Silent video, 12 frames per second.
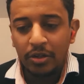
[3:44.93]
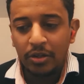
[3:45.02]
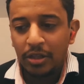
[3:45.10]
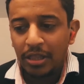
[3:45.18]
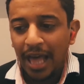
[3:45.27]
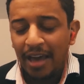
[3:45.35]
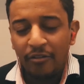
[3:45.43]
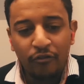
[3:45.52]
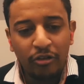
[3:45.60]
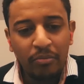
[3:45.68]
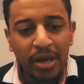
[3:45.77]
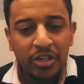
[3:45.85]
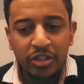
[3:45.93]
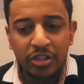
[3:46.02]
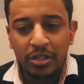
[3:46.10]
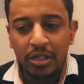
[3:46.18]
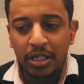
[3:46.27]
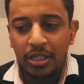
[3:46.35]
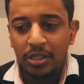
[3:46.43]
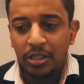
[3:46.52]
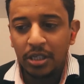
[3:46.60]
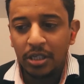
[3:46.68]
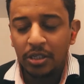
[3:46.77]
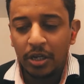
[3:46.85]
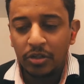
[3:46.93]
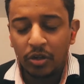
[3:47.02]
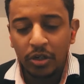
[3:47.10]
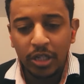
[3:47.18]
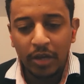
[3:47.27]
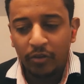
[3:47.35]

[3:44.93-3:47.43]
that information is, they've